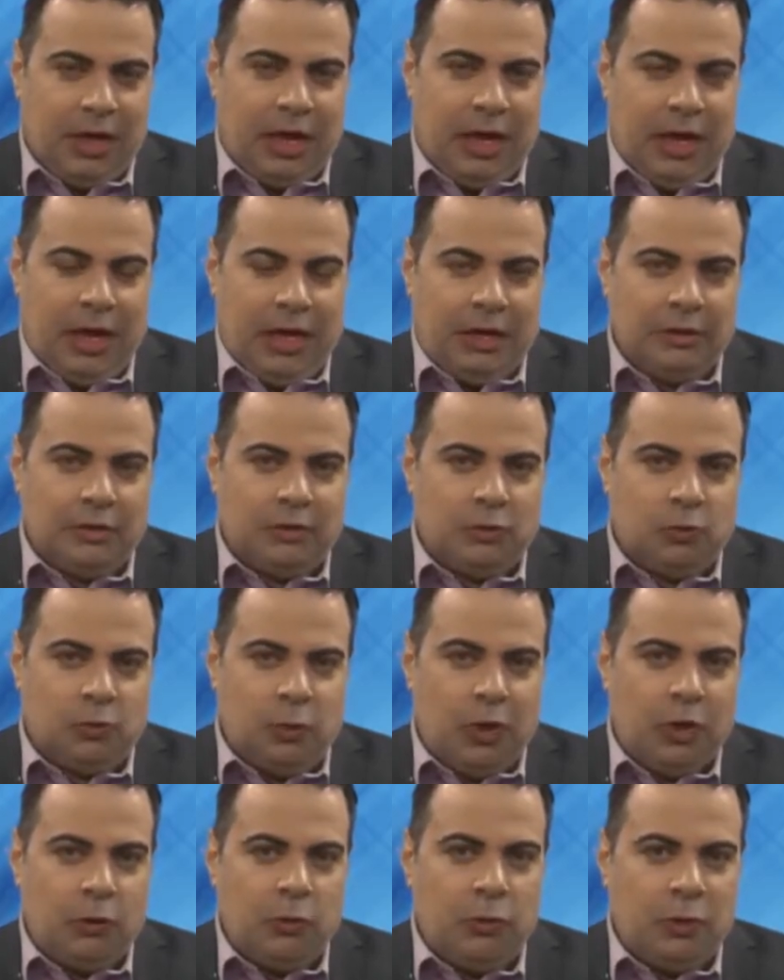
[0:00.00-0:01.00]
And
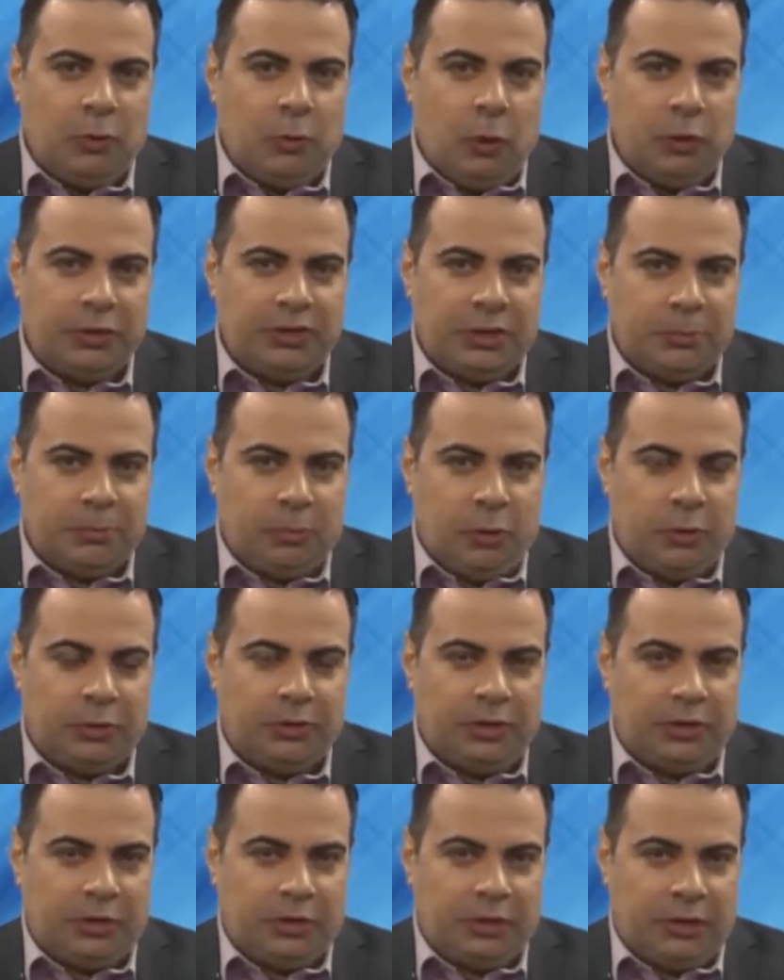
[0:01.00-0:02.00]
one of the most
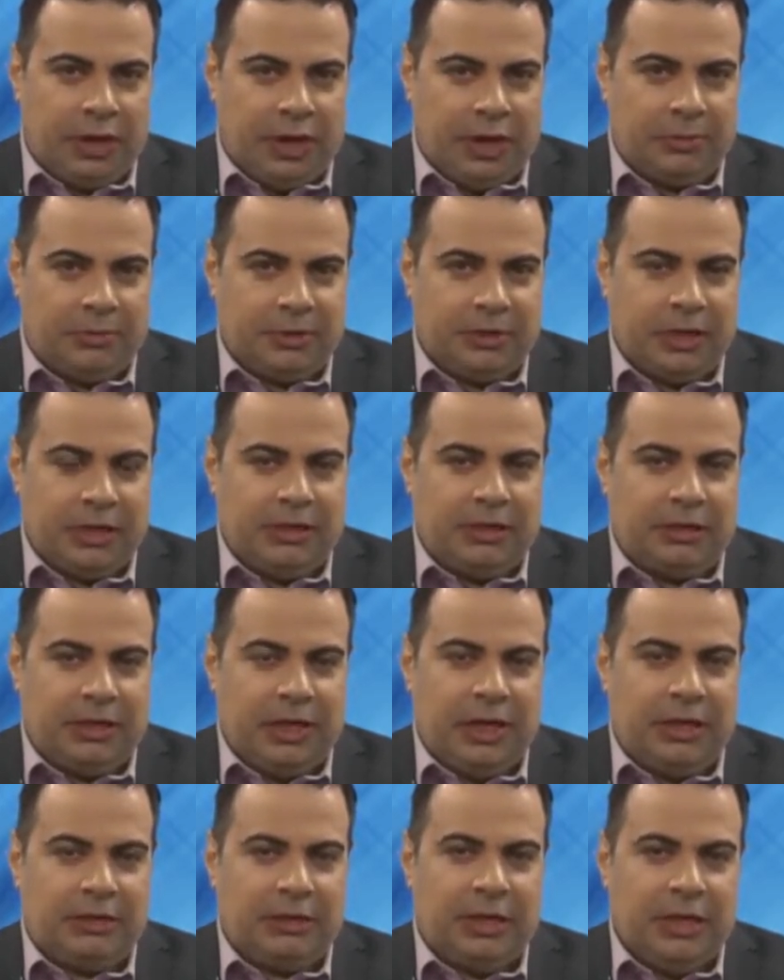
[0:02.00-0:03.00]
important claims is
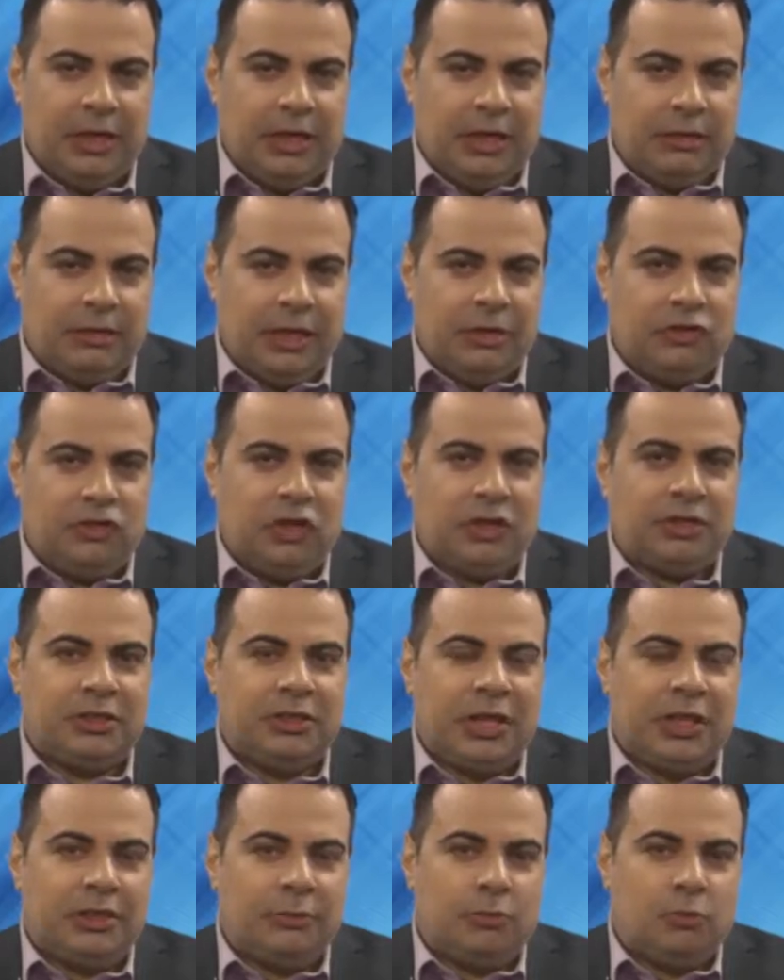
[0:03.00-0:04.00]
that not just
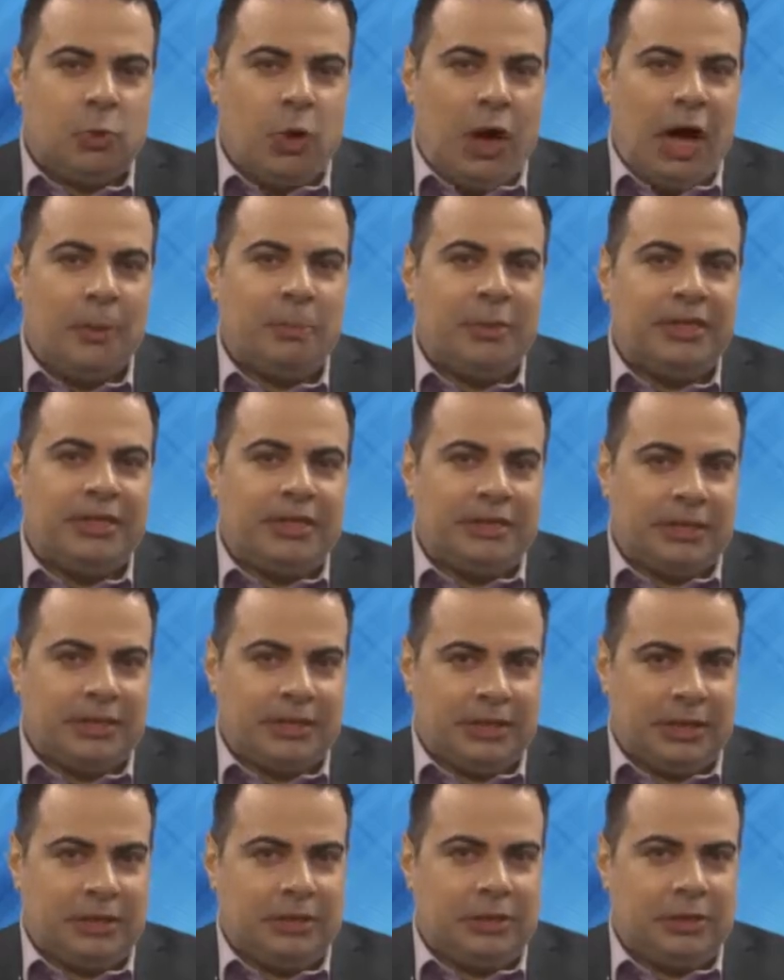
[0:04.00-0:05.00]
that Muhammad is
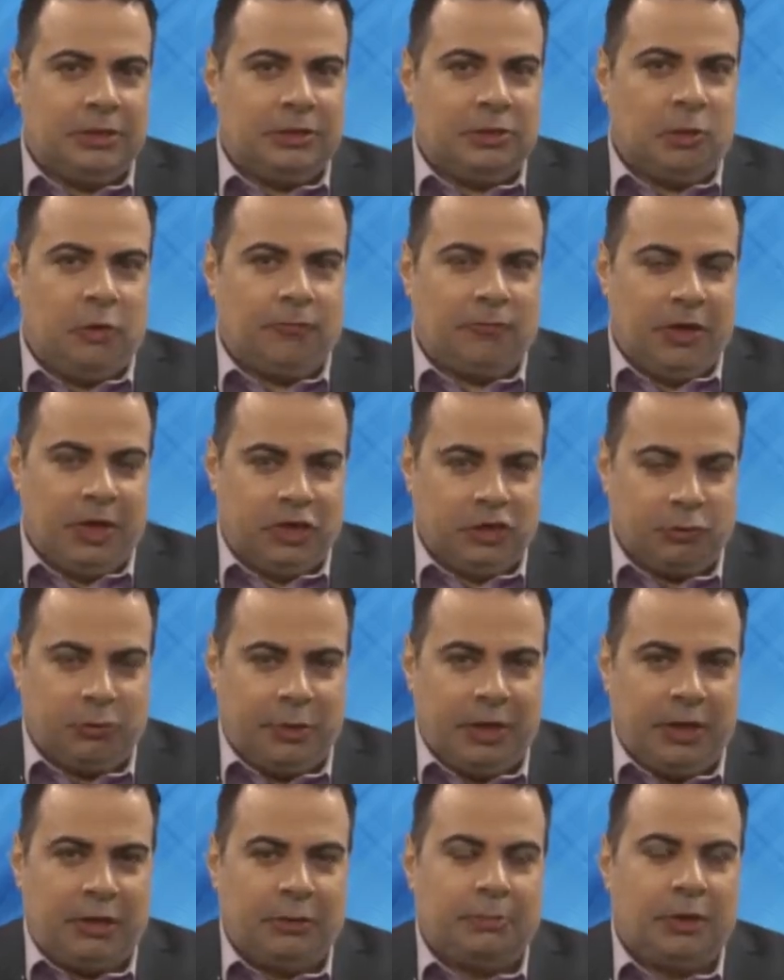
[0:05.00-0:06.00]
descendant of
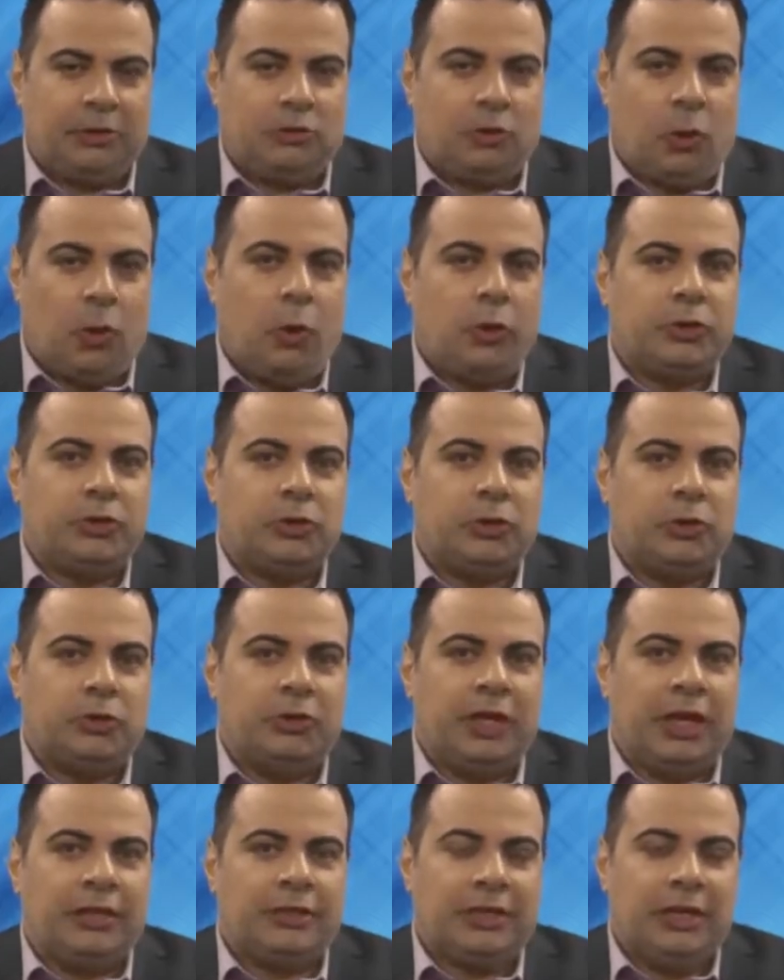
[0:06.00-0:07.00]
Ishmael, but also
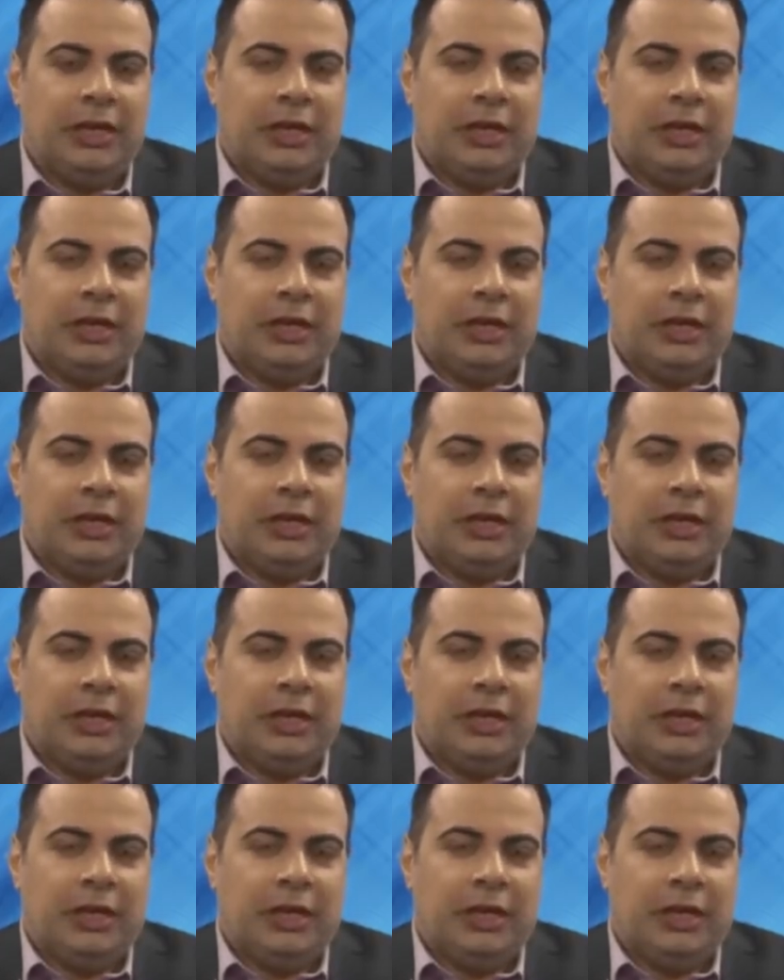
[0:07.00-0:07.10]
that